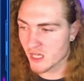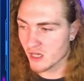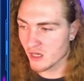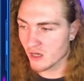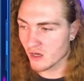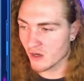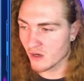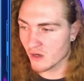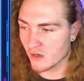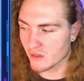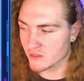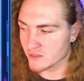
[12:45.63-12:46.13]

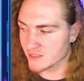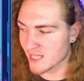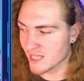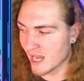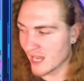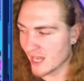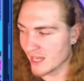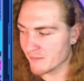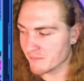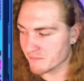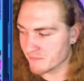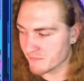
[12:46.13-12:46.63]
all
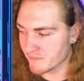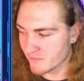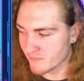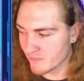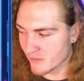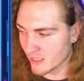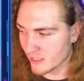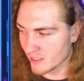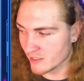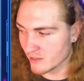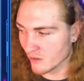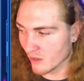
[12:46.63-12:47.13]
time.
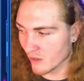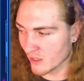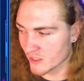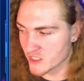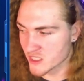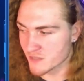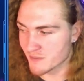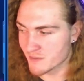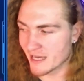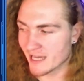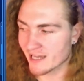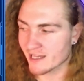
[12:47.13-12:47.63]
It
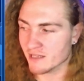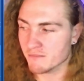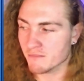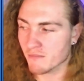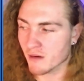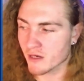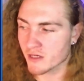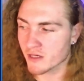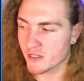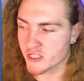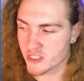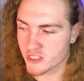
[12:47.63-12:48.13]
launched back in
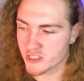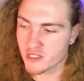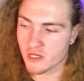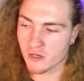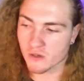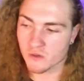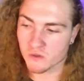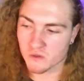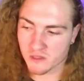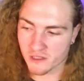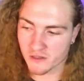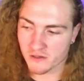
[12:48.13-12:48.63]
March, so
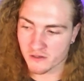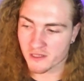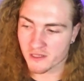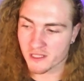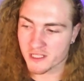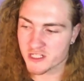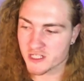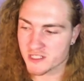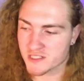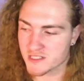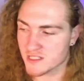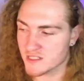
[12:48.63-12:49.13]
literally
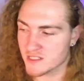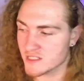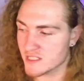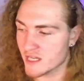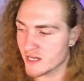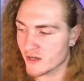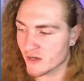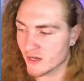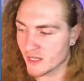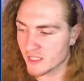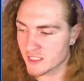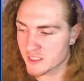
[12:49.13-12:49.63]
just this
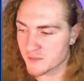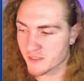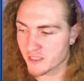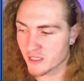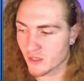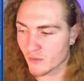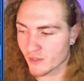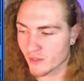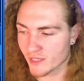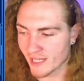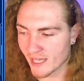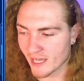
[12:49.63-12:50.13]
year, it's been
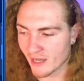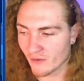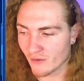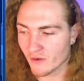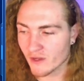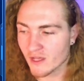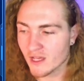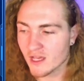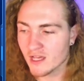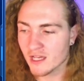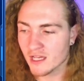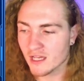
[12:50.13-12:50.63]
going down.
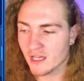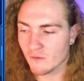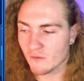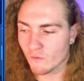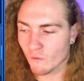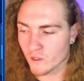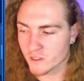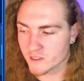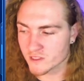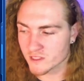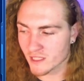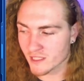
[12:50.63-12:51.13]
It
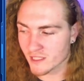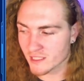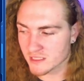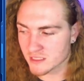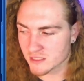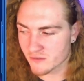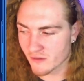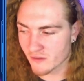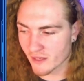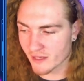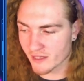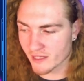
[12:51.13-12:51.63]
looks like it's
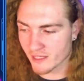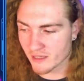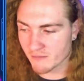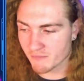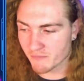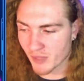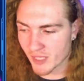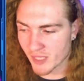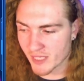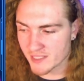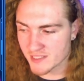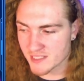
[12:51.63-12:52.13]
finding a
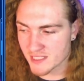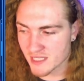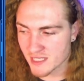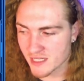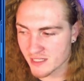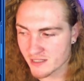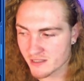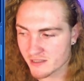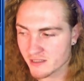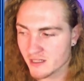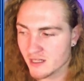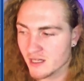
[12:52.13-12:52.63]
base
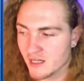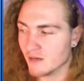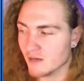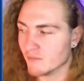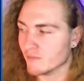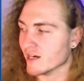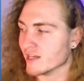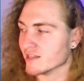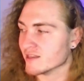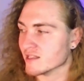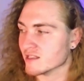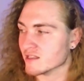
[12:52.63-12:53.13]
here, but
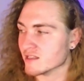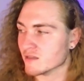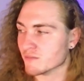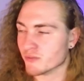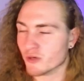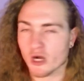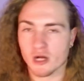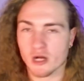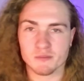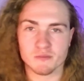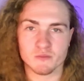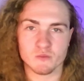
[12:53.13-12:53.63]
I think the
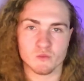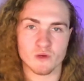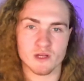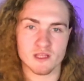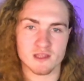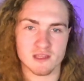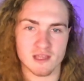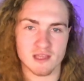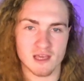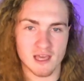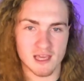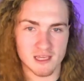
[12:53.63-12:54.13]
problem
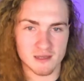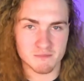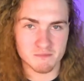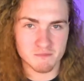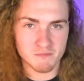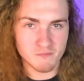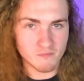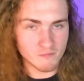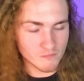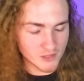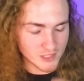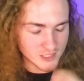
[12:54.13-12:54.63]
with A I
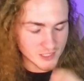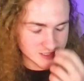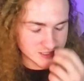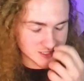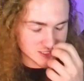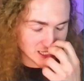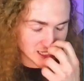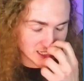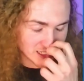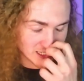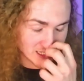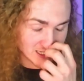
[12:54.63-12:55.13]
M is
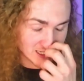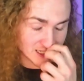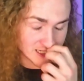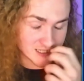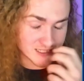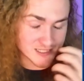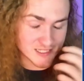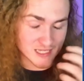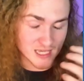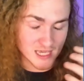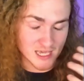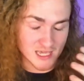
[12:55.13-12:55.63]
that it
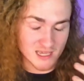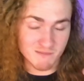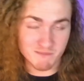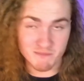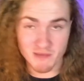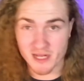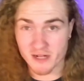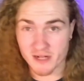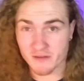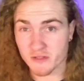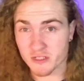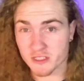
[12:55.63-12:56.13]
is a
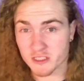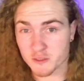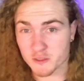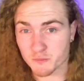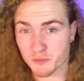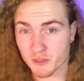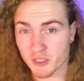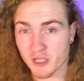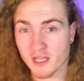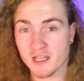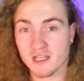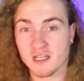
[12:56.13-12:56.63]
metaverse
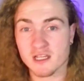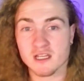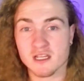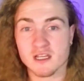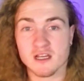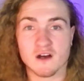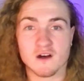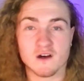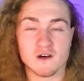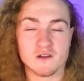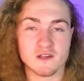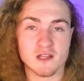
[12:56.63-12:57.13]
play
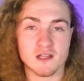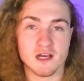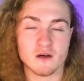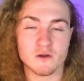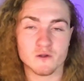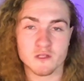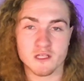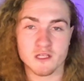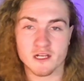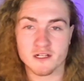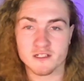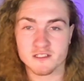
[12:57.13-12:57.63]
on the
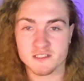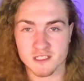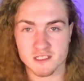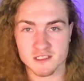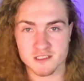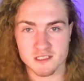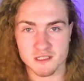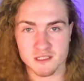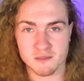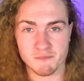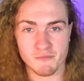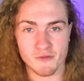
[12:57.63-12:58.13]
healthcare
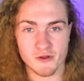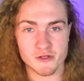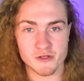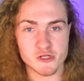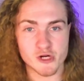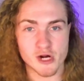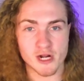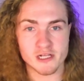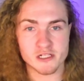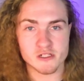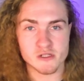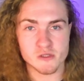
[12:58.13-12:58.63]
system. They're
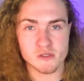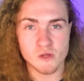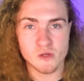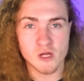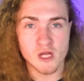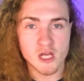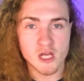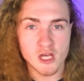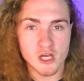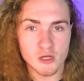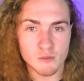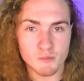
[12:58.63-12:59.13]
trying to
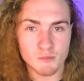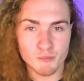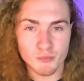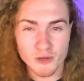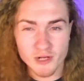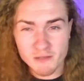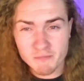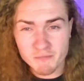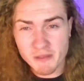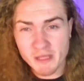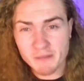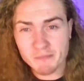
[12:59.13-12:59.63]

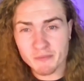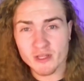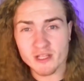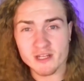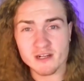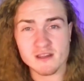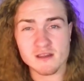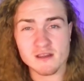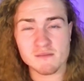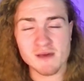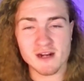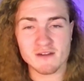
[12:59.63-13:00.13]
bring people
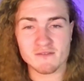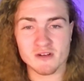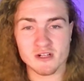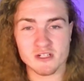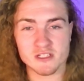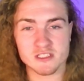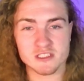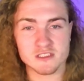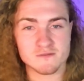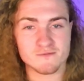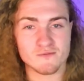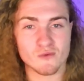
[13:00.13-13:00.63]
into the
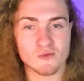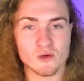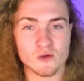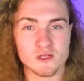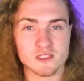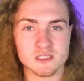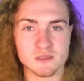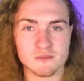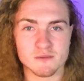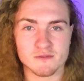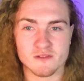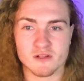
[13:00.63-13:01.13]
metaverse for
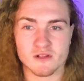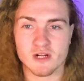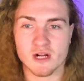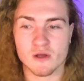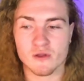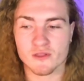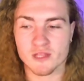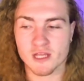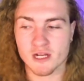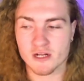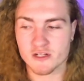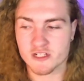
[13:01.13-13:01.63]
some of their
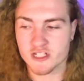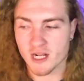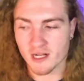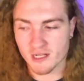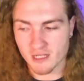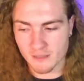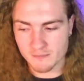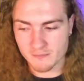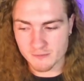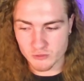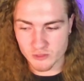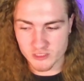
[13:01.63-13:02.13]
healthcare
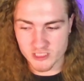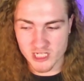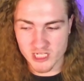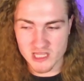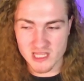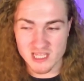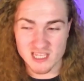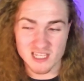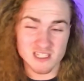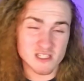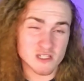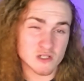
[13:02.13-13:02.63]
checkups, which I
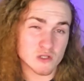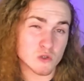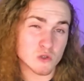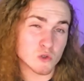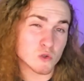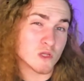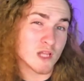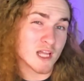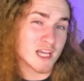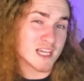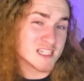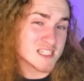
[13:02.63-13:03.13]
think is a
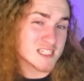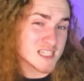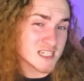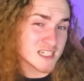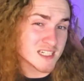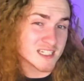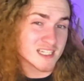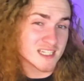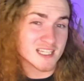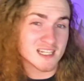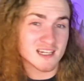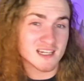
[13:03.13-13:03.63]
cool idea in